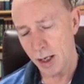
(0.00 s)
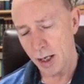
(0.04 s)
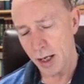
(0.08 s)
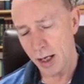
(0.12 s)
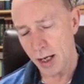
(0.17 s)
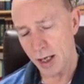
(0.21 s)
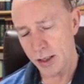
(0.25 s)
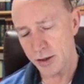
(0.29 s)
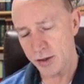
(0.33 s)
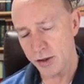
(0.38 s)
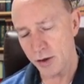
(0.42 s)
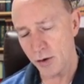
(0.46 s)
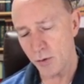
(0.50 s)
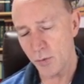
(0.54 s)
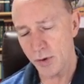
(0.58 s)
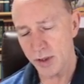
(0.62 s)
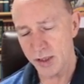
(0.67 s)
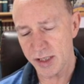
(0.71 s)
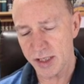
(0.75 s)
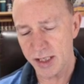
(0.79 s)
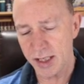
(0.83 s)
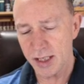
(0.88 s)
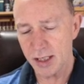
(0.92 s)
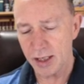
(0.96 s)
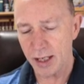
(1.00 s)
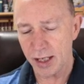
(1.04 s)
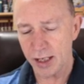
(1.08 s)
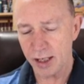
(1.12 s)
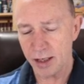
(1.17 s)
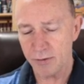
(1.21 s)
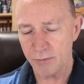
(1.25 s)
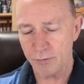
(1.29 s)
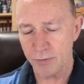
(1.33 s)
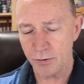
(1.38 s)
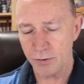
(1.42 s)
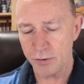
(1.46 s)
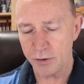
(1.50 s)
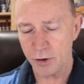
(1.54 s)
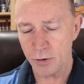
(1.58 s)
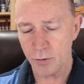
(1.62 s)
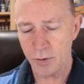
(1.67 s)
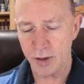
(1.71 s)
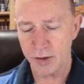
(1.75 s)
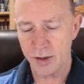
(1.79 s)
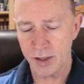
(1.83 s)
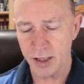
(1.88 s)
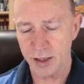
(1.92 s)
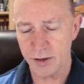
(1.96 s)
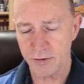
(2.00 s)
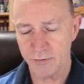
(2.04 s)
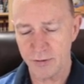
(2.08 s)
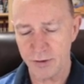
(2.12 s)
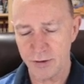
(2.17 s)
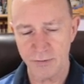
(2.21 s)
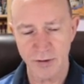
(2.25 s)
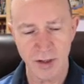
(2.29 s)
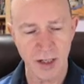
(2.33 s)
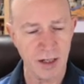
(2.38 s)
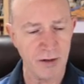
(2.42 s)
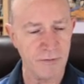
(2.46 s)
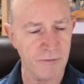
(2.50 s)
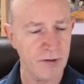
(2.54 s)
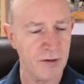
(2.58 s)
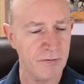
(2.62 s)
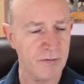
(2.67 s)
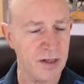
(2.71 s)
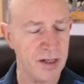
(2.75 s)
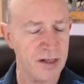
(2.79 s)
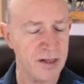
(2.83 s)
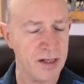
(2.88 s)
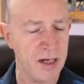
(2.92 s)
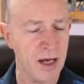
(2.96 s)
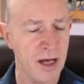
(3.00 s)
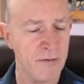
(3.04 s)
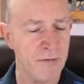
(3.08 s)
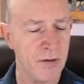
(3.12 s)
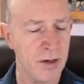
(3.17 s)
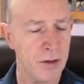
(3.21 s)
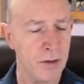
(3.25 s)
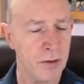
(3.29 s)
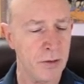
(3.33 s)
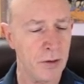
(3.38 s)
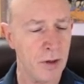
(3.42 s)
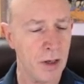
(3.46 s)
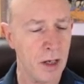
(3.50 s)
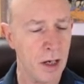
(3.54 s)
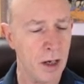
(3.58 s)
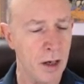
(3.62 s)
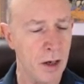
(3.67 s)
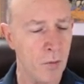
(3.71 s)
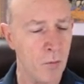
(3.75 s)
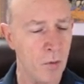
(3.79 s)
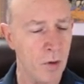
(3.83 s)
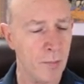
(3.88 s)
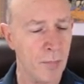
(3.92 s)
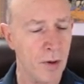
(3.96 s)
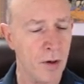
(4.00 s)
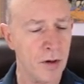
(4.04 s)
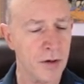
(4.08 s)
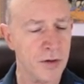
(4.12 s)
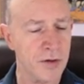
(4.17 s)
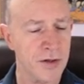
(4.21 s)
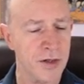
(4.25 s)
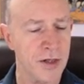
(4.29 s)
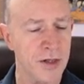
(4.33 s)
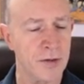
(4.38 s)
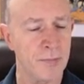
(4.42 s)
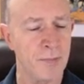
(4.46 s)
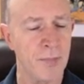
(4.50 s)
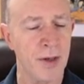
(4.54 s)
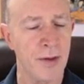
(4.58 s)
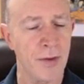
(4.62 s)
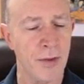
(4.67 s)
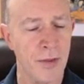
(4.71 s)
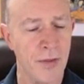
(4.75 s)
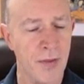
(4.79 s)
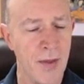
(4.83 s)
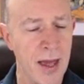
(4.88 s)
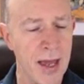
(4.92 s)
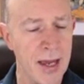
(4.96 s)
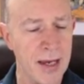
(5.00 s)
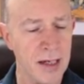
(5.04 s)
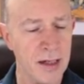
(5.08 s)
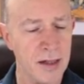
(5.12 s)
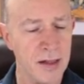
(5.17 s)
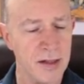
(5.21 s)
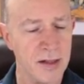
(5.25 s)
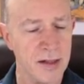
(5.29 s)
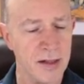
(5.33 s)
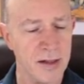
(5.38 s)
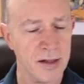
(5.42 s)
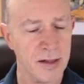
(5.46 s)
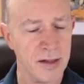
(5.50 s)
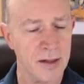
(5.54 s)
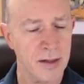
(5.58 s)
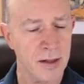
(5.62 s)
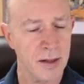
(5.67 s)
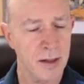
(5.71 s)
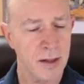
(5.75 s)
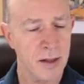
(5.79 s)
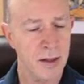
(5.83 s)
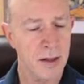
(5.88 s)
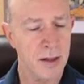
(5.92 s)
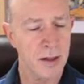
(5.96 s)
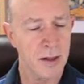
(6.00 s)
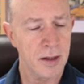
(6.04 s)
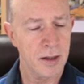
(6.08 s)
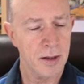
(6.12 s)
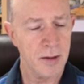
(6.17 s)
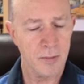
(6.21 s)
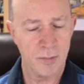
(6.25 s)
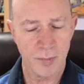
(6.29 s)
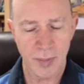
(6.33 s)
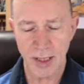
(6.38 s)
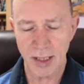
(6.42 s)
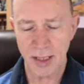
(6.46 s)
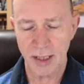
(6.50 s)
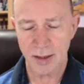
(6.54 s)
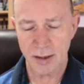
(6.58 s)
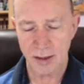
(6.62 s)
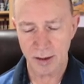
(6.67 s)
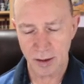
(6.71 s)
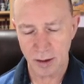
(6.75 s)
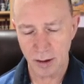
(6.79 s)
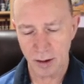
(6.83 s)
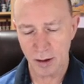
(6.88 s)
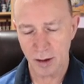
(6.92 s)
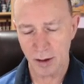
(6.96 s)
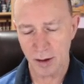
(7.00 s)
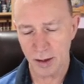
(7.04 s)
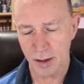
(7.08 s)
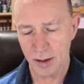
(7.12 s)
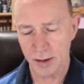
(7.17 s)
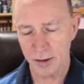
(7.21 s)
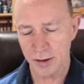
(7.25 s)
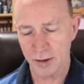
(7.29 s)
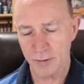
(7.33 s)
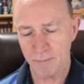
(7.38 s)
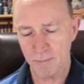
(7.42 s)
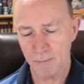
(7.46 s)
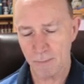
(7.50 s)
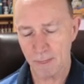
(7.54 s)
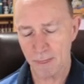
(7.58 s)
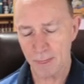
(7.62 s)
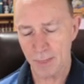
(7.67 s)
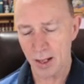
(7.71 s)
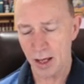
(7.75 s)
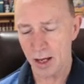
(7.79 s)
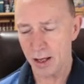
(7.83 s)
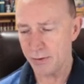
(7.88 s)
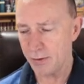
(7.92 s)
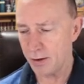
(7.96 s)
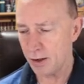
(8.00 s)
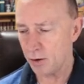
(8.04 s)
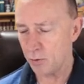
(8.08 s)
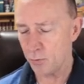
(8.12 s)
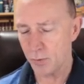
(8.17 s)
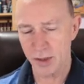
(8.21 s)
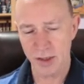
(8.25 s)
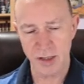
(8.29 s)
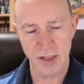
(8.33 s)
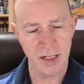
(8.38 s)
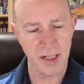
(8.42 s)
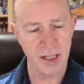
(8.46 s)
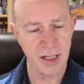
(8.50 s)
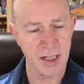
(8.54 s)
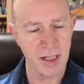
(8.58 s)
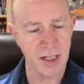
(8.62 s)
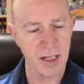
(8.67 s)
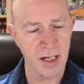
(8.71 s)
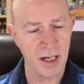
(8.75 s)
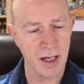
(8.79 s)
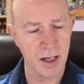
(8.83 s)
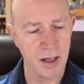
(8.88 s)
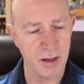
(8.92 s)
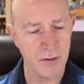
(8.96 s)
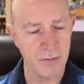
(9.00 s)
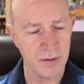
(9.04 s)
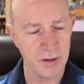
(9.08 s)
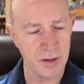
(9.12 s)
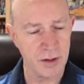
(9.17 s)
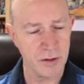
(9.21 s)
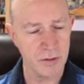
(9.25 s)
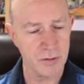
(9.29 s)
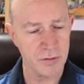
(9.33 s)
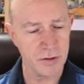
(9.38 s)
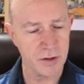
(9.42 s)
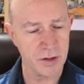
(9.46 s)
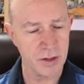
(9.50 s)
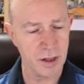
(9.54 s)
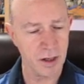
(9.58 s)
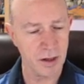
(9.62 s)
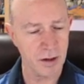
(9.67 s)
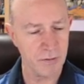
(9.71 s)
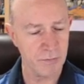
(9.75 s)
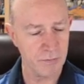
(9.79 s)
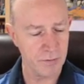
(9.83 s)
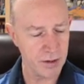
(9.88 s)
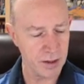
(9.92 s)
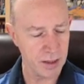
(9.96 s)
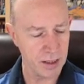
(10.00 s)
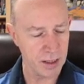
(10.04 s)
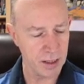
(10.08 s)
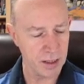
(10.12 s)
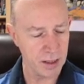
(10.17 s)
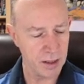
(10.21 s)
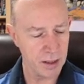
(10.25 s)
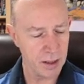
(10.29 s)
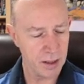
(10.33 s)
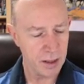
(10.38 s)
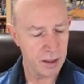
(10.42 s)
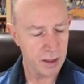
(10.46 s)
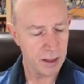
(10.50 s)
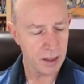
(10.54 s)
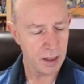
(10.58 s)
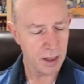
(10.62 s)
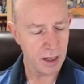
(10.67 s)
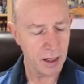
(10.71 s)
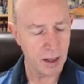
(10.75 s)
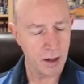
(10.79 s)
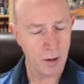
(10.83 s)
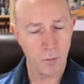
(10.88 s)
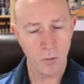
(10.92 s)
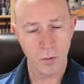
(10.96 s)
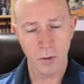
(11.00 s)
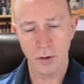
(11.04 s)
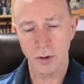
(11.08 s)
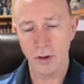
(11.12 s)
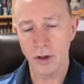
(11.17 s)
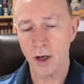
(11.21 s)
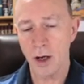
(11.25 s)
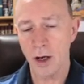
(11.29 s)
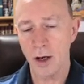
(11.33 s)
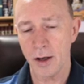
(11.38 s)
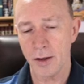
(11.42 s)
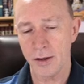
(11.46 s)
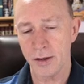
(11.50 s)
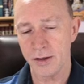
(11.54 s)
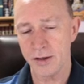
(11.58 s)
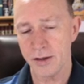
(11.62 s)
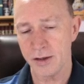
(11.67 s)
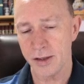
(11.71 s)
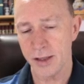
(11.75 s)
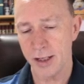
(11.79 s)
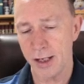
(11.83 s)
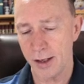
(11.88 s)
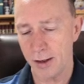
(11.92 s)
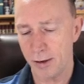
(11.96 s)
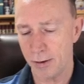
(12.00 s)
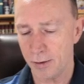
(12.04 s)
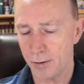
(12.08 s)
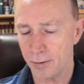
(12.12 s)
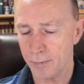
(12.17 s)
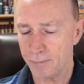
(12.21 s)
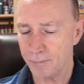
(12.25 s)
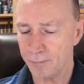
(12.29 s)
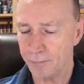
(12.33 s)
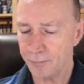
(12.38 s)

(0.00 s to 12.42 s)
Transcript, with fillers: And so we see, like in 1 Corinthians 15 57, uh, where Paul says, But thanks be to God. And there we see uh, the use of the uh, word charis there.